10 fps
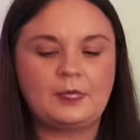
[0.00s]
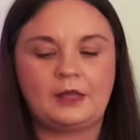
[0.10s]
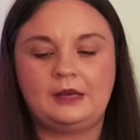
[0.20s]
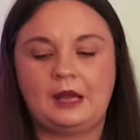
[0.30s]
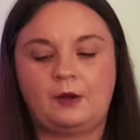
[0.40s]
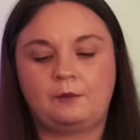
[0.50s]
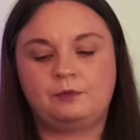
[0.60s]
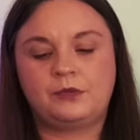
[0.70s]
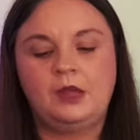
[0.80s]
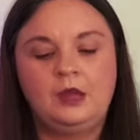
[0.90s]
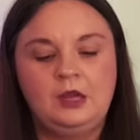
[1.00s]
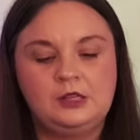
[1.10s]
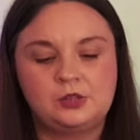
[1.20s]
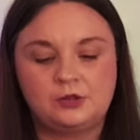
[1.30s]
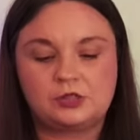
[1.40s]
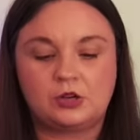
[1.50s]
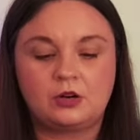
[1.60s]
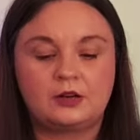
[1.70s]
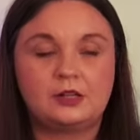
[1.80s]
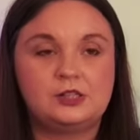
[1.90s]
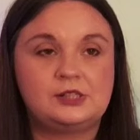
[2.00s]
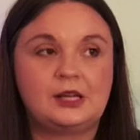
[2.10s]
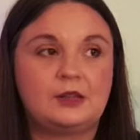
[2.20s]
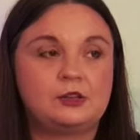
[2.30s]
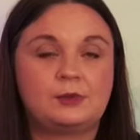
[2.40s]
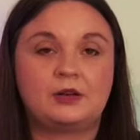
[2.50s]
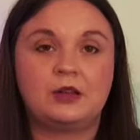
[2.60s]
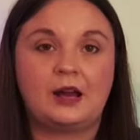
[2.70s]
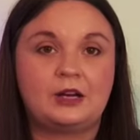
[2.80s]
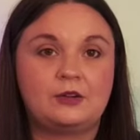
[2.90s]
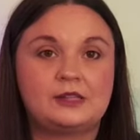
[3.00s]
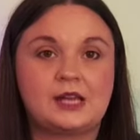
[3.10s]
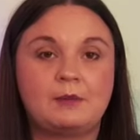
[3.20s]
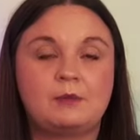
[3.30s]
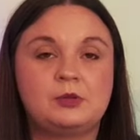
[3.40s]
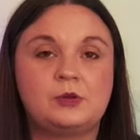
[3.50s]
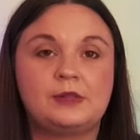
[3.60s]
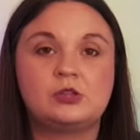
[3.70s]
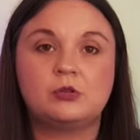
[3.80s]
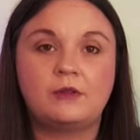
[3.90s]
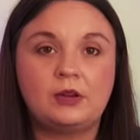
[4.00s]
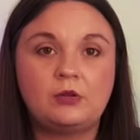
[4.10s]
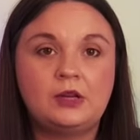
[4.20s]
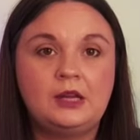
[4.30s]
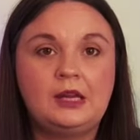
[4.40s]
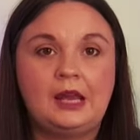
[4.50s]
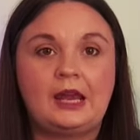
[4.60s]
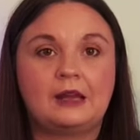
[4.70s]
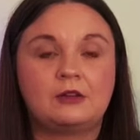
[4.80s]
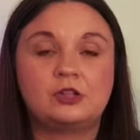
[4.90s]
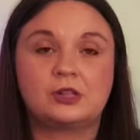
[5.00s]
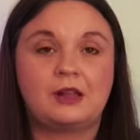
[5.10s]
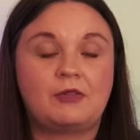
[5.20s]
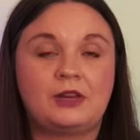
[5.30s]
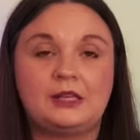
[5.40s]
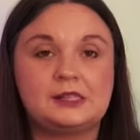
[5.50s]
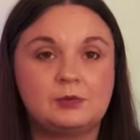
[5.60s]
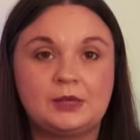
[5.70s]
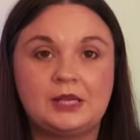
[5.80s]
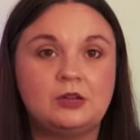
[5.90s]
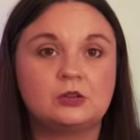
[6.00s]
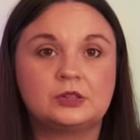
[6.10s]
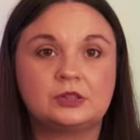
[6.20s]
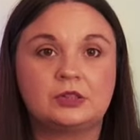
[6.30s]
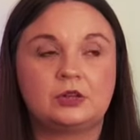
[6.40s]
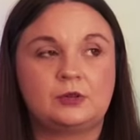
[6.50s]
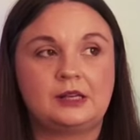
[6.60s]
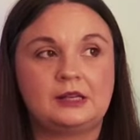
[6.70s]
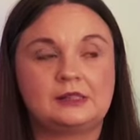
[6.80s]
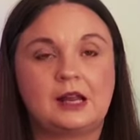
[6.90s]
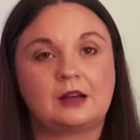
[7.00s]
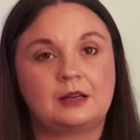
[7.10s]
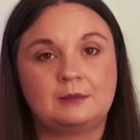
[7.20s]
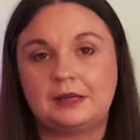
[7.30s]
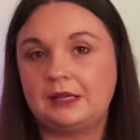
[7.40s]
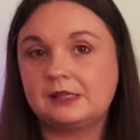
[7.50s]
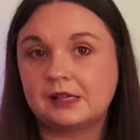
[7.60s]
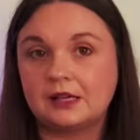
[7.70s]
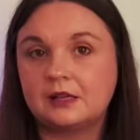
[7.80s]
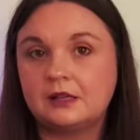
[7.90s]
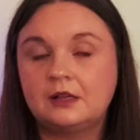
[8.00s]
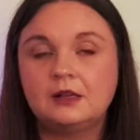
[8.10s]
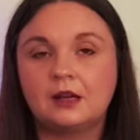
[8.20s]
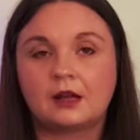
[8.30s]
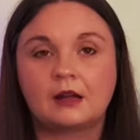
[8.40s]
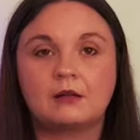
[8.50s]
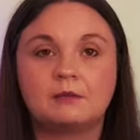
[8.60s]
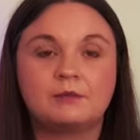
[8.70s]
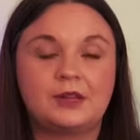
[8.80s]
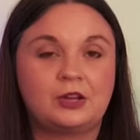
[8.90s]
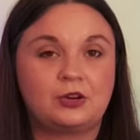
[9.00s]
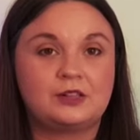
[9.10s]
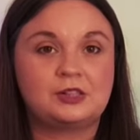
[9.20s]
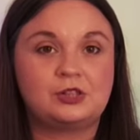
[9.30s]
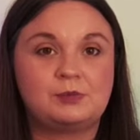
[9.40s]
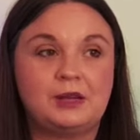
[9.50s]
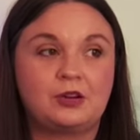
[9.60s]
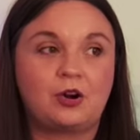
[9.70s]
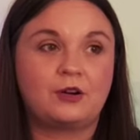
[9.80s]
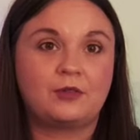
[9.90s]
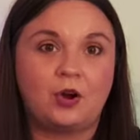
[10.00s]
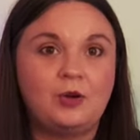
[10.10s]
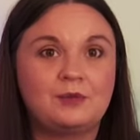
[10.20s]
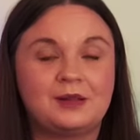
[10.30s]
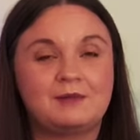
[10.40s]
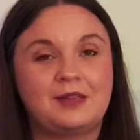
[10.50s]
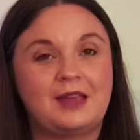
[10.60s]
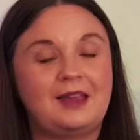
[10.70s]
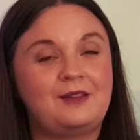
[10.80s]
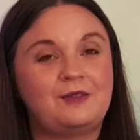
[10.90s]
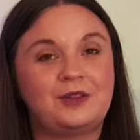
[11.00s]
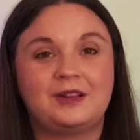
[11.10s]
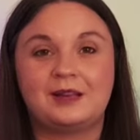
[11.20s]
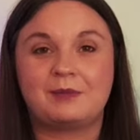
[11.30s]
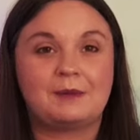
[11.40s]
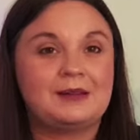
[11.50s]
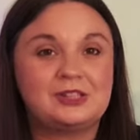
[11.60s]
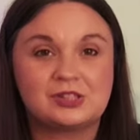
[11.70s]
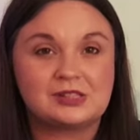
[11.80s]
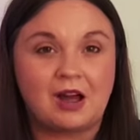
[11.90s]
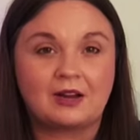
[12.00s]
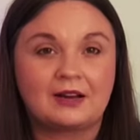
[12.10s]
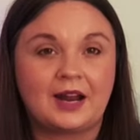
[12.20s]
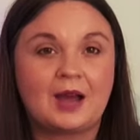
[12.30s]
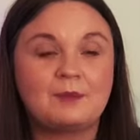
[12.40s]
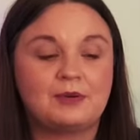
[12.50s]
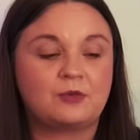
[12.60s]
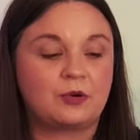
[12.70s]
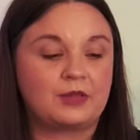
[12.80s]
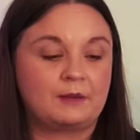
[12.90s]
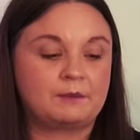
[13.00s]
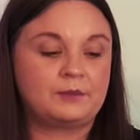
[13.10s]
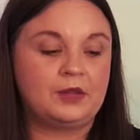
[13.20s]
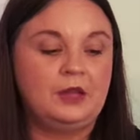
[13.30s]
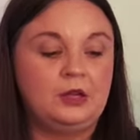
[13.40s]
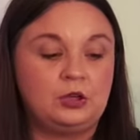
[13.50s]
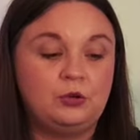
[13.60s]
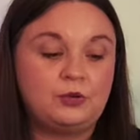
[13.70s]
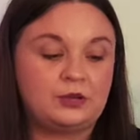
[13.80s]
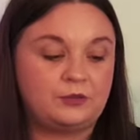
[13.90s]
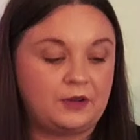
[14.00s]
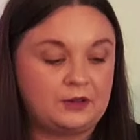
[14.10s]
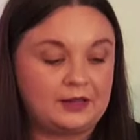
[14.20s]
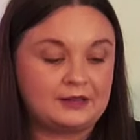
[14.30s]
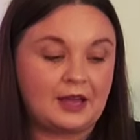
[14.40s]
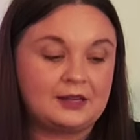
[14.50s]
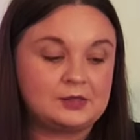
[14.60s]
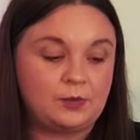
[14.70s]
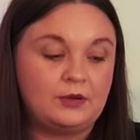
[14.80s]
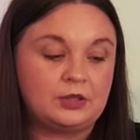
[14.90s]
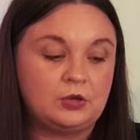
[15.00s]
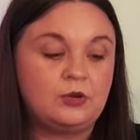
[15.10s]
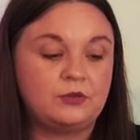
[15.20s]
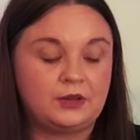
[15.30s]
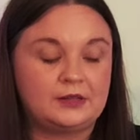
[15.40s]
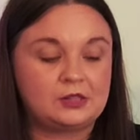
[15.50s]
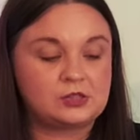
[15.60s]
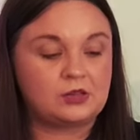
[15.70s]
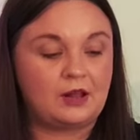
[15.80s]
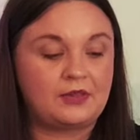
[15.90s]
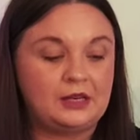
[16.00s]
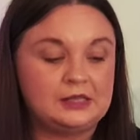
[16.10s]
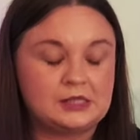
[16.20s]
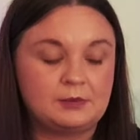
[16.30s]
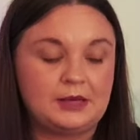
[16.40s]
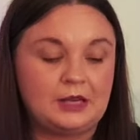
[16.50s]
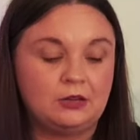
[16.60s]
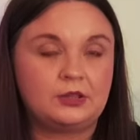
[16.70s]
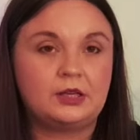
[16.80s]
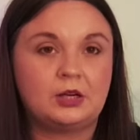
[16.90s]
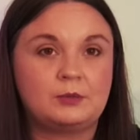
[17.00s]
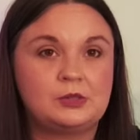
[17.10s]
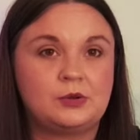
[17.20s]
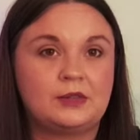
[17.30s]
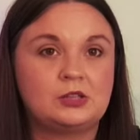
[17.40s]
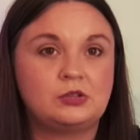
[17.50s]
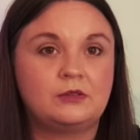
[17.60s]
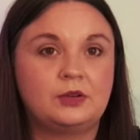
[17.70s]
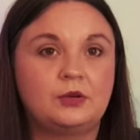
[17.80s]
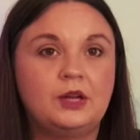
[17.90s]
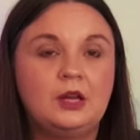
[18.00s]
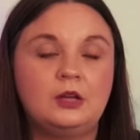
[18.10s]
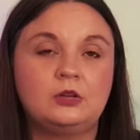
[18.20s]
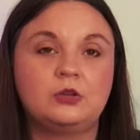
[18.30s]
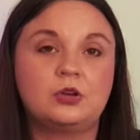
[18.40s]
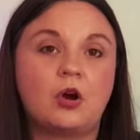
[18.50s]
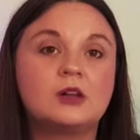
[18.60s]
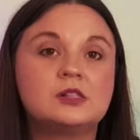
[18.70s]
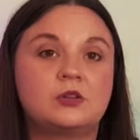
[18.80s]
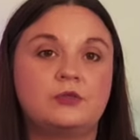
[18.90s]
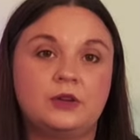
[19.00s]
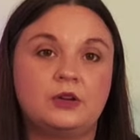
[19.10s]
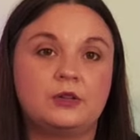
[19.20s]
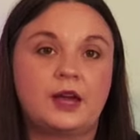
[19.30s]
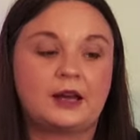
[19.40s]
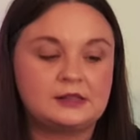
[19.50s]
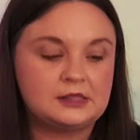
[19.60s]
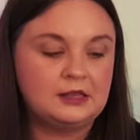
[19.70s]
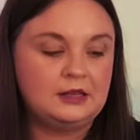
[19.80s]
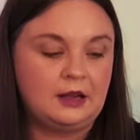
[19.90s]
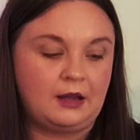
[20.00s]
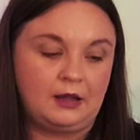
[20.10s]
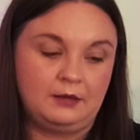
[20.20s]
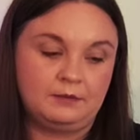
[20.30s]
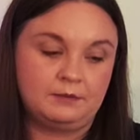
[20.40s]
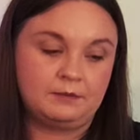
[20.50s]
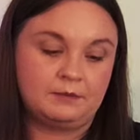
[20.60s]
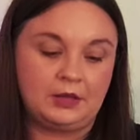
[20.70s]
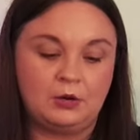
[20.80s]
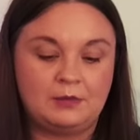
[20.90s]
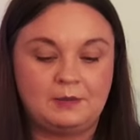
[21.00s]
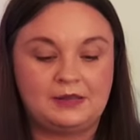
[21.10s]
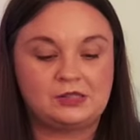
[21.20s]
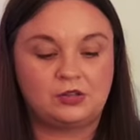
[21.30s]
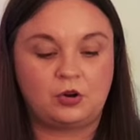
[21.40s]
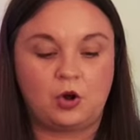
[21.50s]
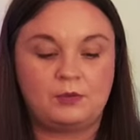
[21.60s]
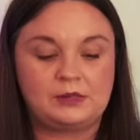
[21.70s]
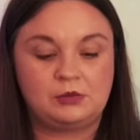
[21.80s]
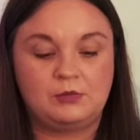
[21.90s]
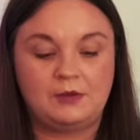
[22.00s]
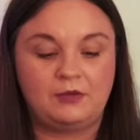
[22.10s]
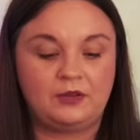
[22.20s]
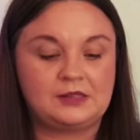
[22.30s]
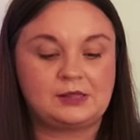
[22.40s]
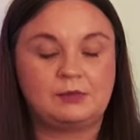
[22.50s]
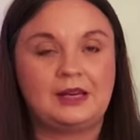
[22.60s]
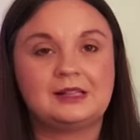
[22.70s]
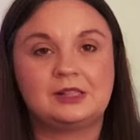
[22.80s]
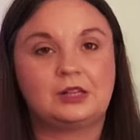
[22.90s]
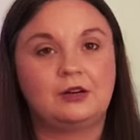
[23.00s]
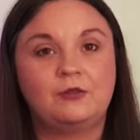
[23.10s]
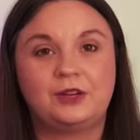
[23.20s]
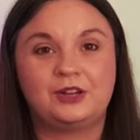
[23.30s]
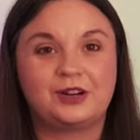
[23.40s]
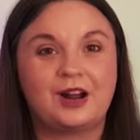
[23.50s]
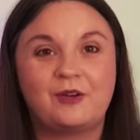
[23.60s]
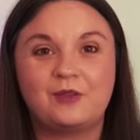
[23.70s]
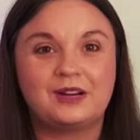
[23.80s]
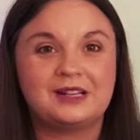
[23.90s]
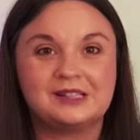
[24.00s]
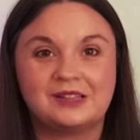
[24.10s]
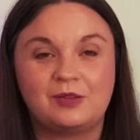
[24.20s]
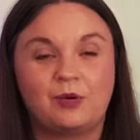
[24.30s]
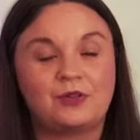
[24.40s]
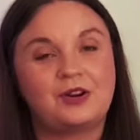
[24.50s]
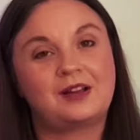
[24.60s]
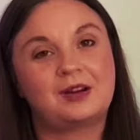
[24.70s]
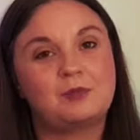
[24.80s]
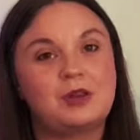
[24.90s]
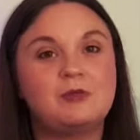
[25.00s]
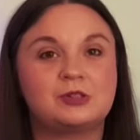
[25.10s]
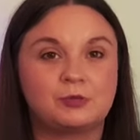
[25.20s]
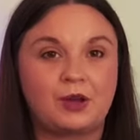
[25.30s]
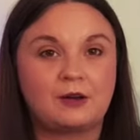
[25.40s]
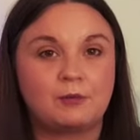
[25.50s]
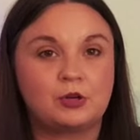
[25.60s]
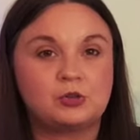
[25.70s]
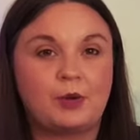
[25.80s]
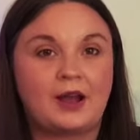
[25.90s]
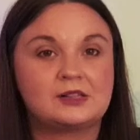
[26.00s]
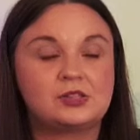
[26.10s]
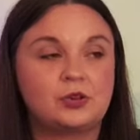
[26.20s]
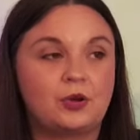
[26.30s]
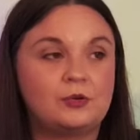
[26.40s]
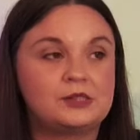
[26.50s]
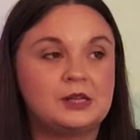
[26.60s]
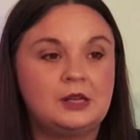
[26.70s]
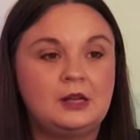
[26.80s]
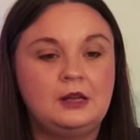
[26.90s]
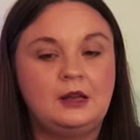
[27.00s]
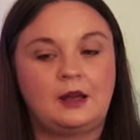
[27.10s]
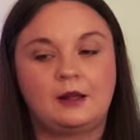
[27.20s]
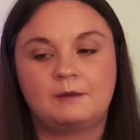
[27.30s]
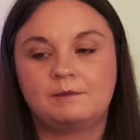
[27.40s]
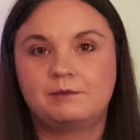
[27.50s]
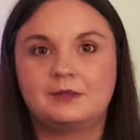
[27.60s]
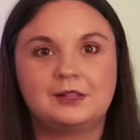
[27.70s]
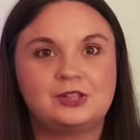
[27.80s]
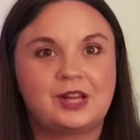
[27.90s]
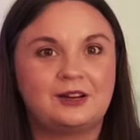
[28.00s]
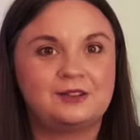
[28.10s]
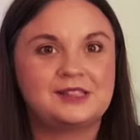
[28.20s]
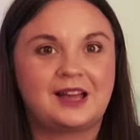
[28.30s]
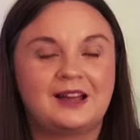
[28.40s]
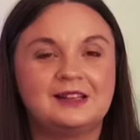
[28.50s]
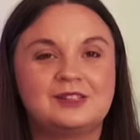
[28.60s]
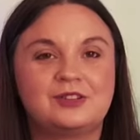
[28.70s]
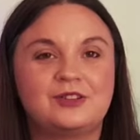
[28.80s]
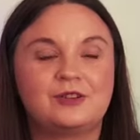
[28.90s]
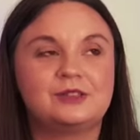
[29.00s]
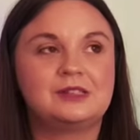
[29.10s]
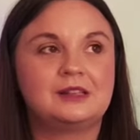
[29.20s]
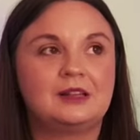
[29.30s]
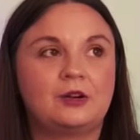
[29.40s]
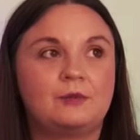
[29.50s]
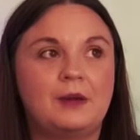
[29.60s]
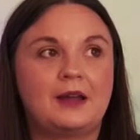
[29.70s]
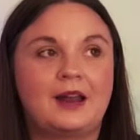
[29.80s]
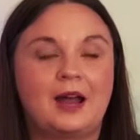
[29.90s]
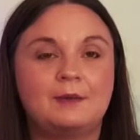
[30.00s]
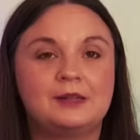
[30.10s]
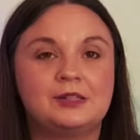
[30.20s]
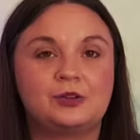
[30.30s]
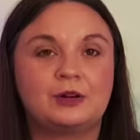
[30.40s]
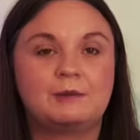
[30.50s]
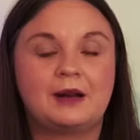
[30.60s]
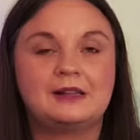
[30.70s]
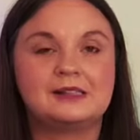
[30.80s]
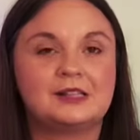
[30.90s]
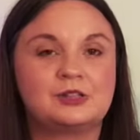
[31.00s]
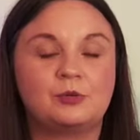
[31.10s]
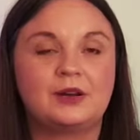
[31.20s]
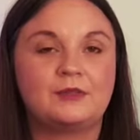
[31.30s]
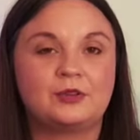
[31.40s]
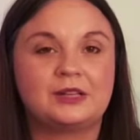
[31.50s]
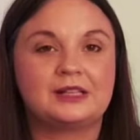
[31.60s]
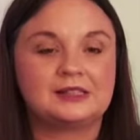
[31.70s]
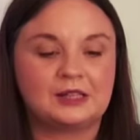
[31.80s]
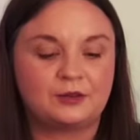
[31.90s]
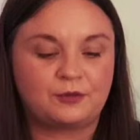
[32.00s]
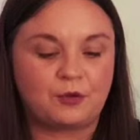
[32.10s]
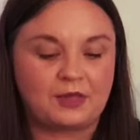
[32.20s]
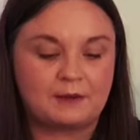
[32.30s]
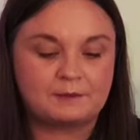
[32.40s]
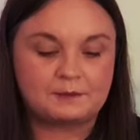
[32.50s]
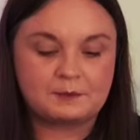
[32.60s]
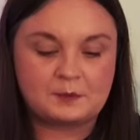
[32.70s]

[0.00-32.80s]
now so the star card could just say there's been a lot here that's happened between the two of you and there's a lot that needs to be healed you know and it's not going to be easy um, it could also just be a card of hope. Like they feel like maybe it's just not going to happen for them. You could have felt like that as well. You could feel like there's a lot that needs to be healed here between the two of you. You could also feel that, um, you know, maybe it's a little hopeless. You may feel like somebody isn't going to figure out what it is that they want. They're not going to be able to kind of push past those um, shadow sides or those, you know, bad habits or mindsets or whatever it is here for them.